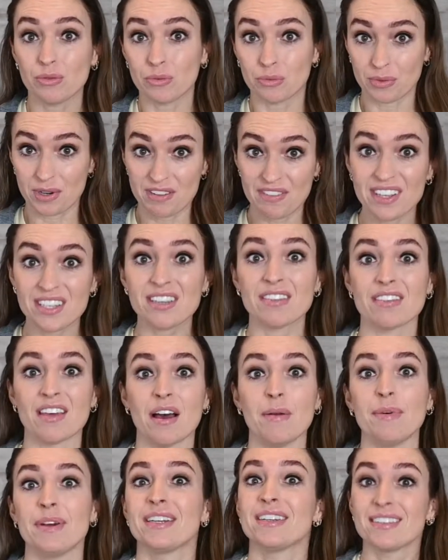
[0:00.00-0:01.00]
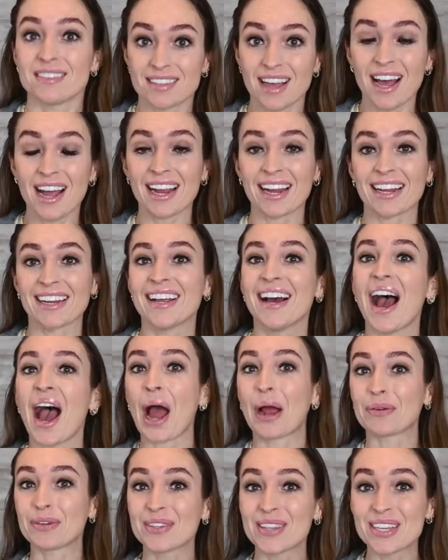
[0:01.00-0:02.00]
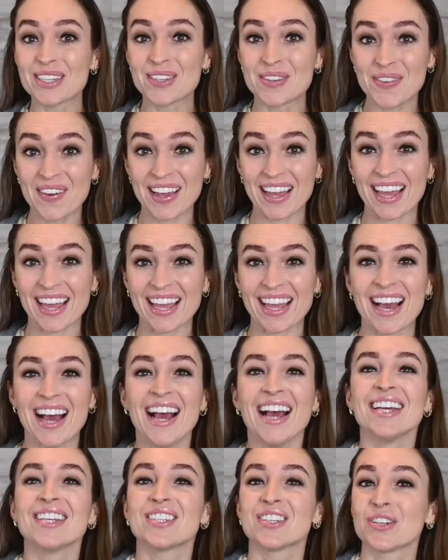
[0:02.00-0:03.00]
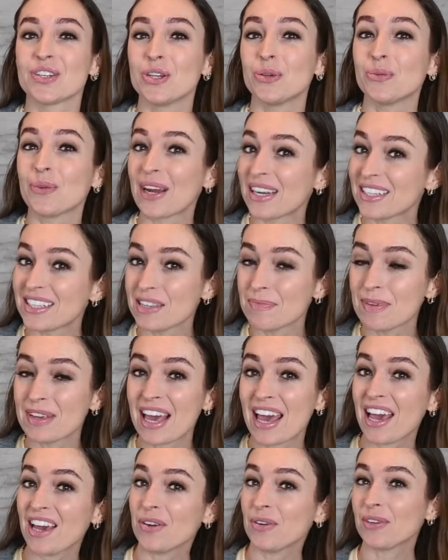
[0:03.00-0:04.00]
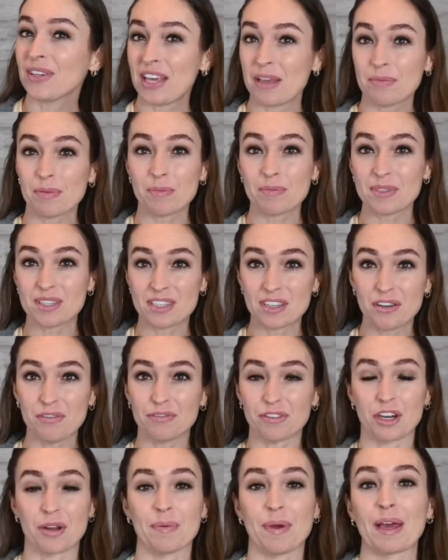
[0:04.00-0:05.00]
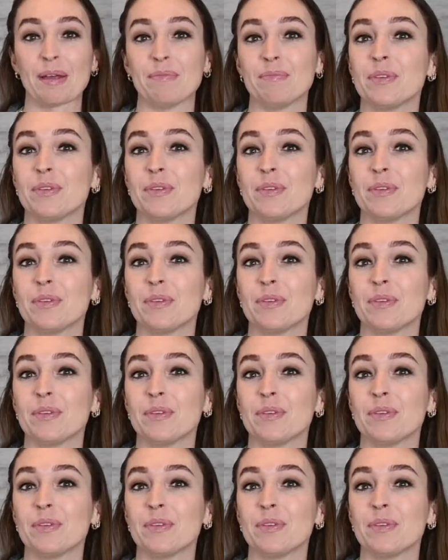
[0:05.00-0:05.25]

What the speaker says: revisit them and decide, how are they doing? Should you raise them again or keep them still for a bit?